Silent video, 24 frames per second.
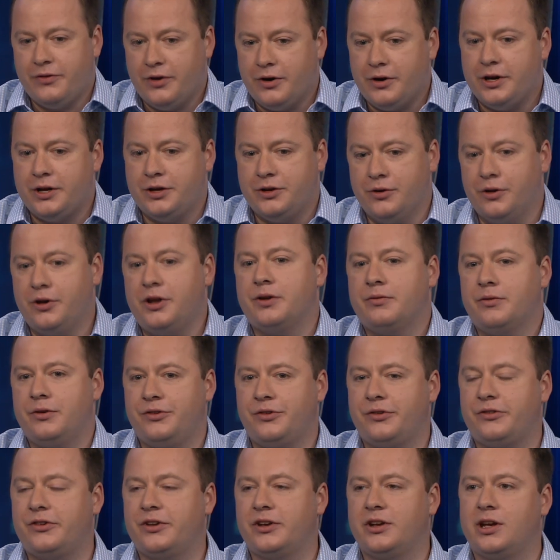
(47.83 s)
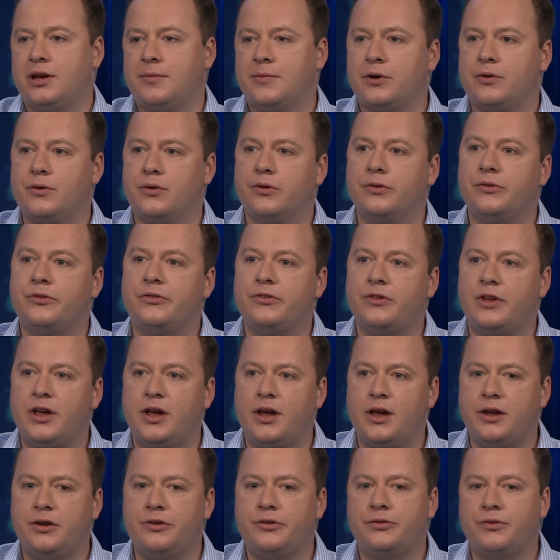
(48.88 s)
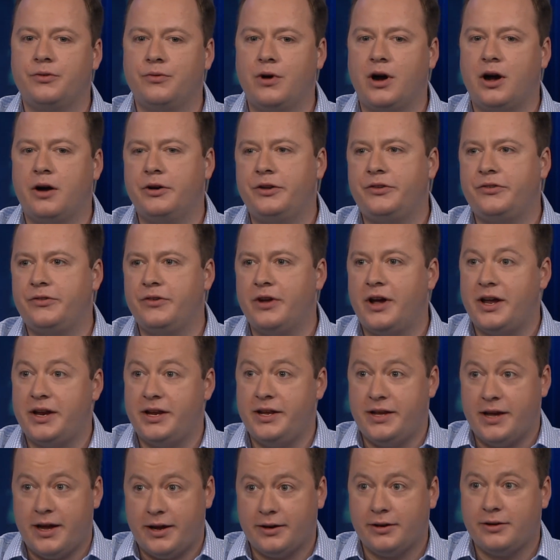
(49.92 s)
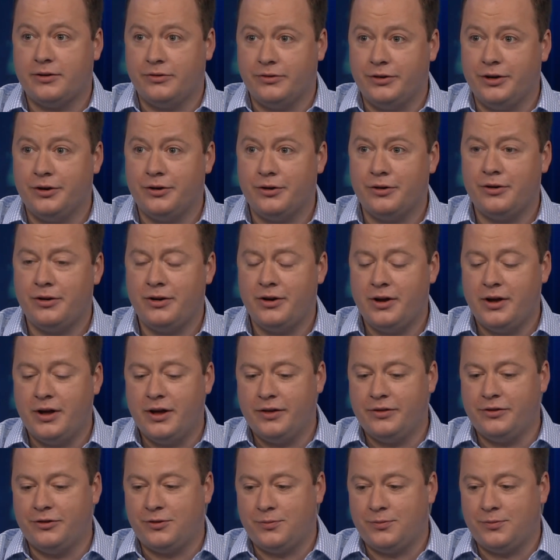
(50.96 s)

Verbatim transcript: very good at resisting chemicals. And while it's not yet clear the